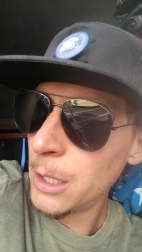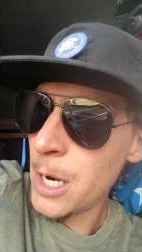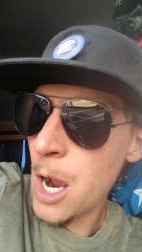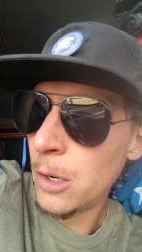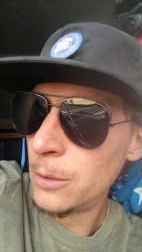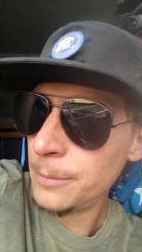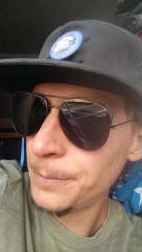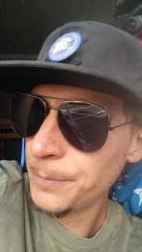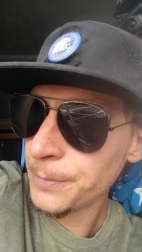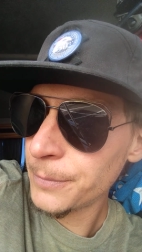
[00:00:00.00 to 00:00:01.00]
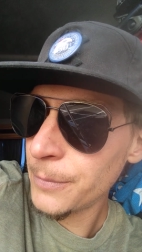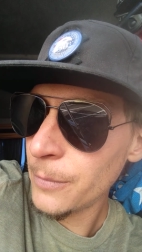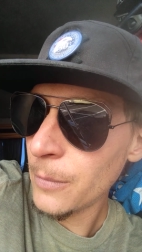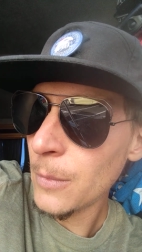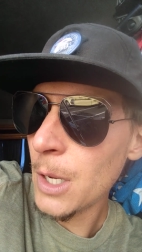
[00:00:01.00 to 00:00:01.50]
You know.
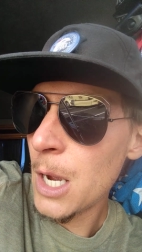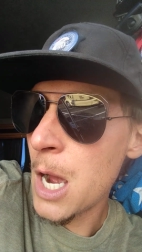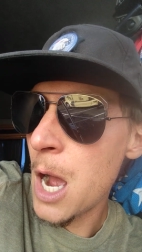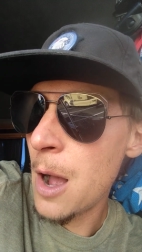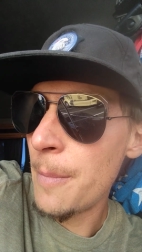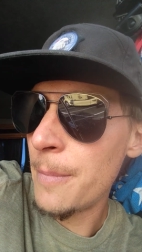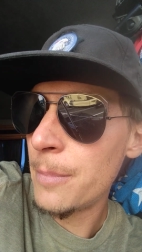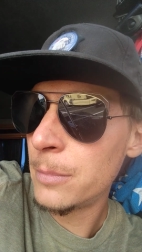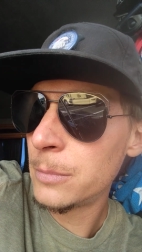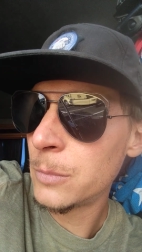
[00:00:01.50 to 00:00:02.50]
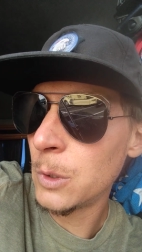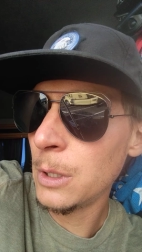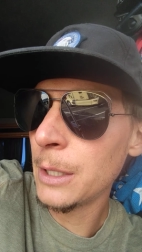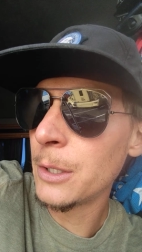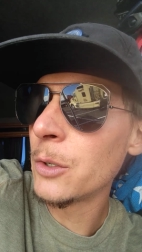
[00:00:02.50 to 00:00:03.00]
Um, we'll
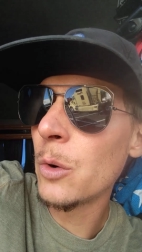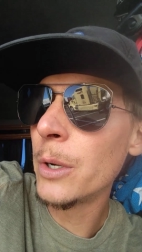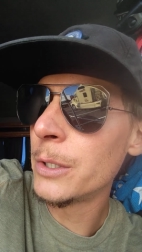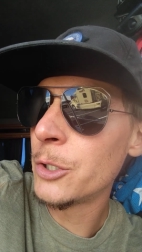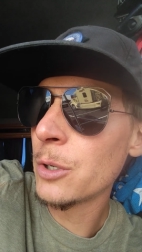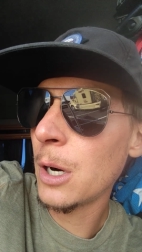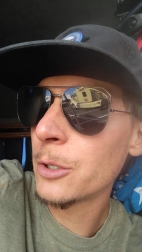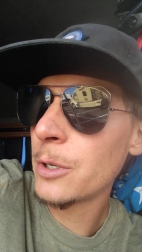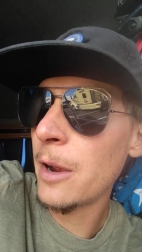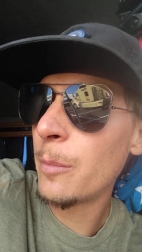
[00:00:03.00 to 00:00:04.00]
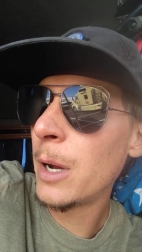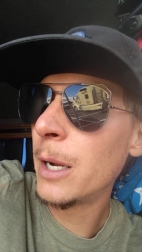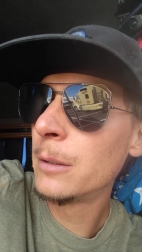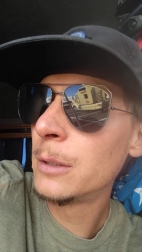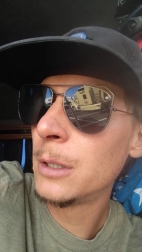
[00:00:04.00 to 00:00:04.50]
let the noisy truck drive by.